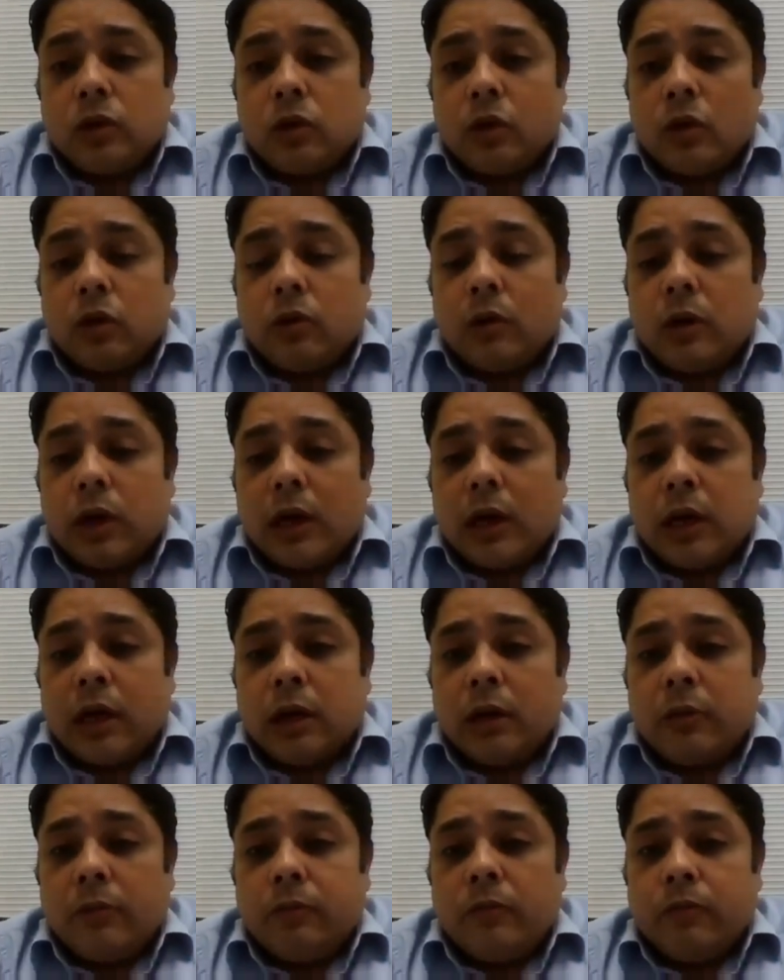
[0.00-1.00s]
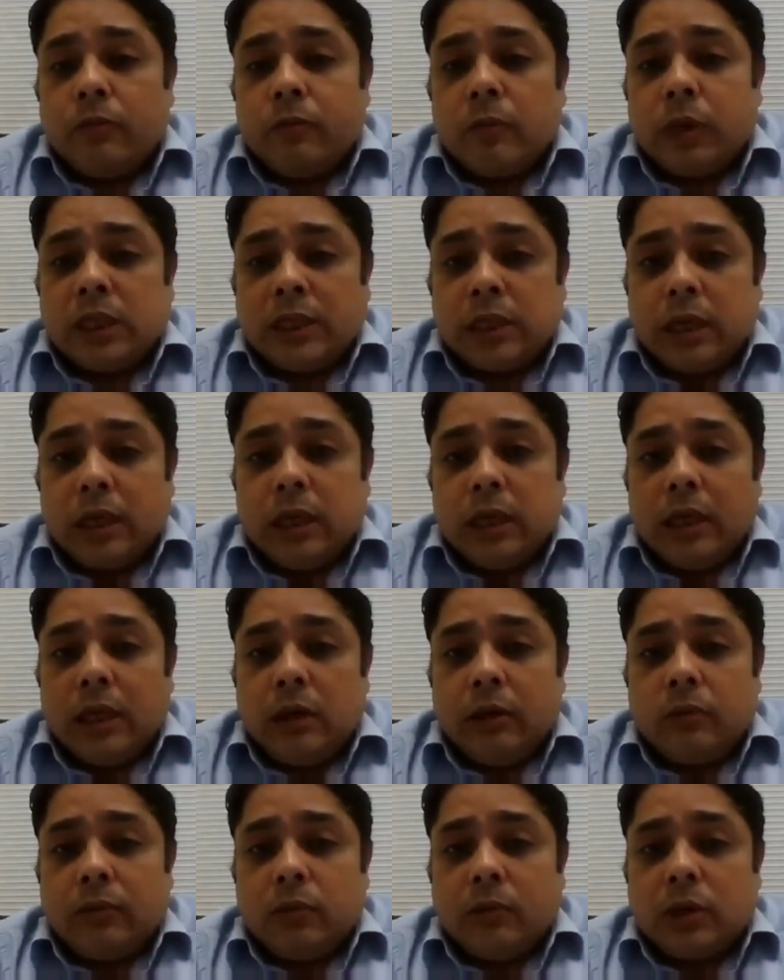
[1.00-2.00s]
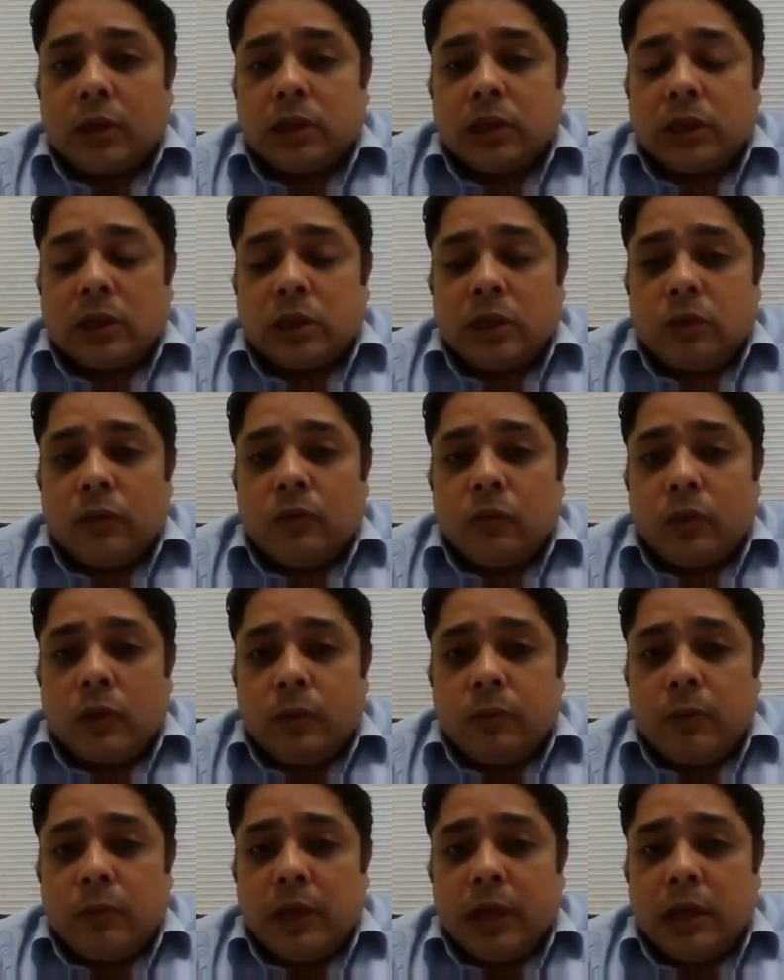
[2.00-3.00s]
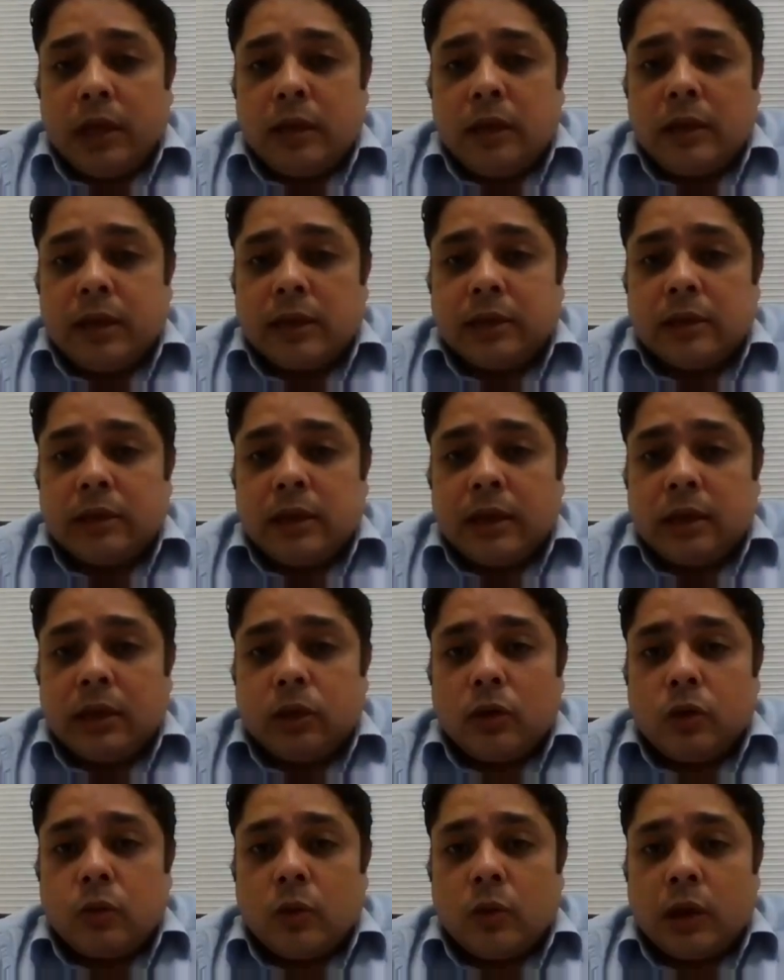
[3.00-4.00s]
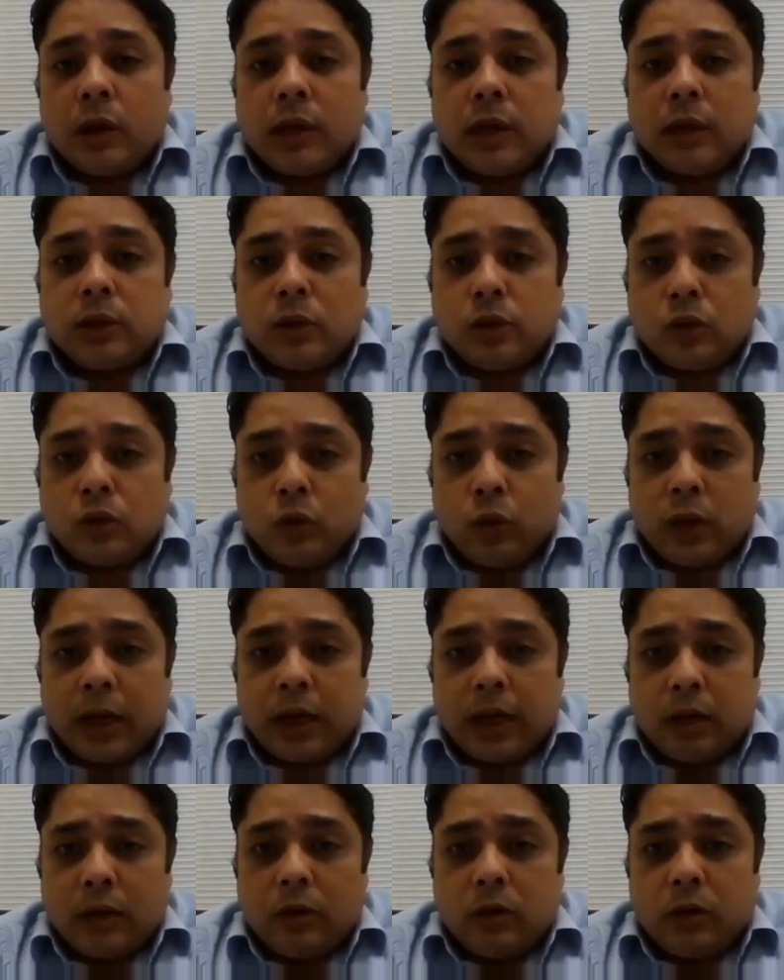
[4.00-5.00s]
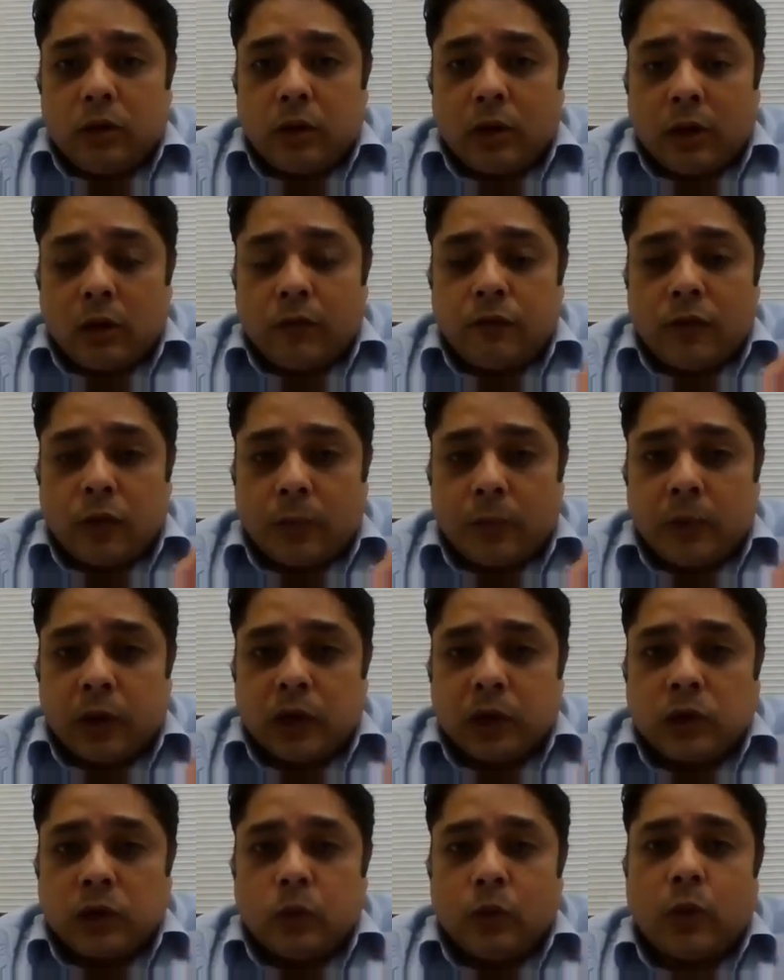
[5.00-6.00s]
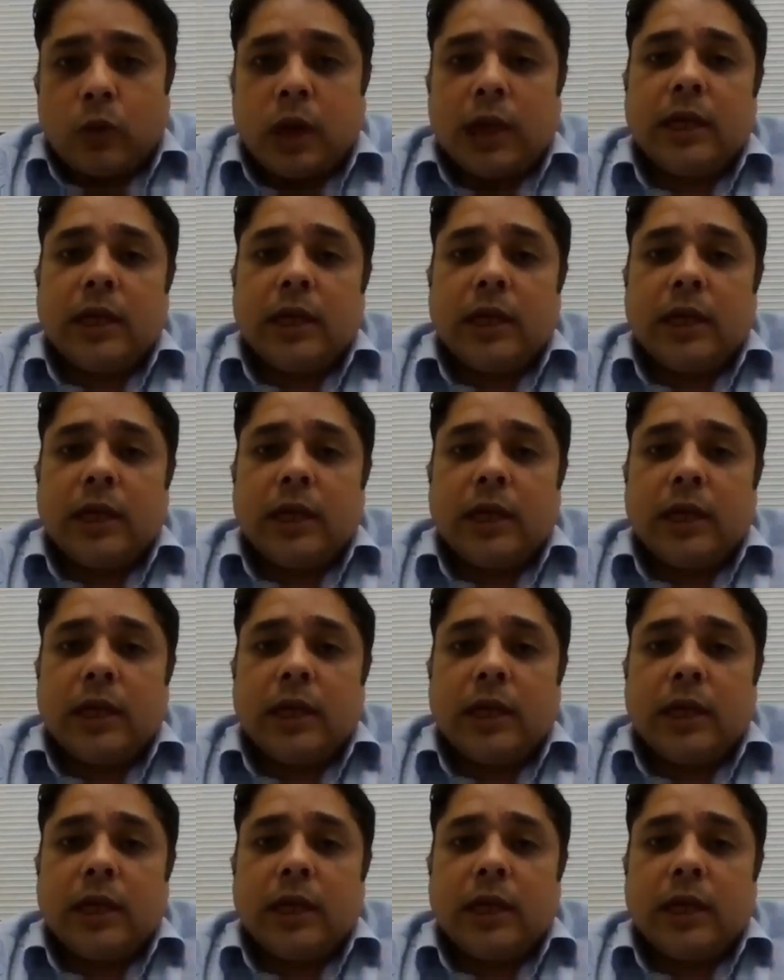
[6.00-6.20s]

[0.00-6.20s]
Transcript: So basically, the system would be designated to work as two kinds of operation.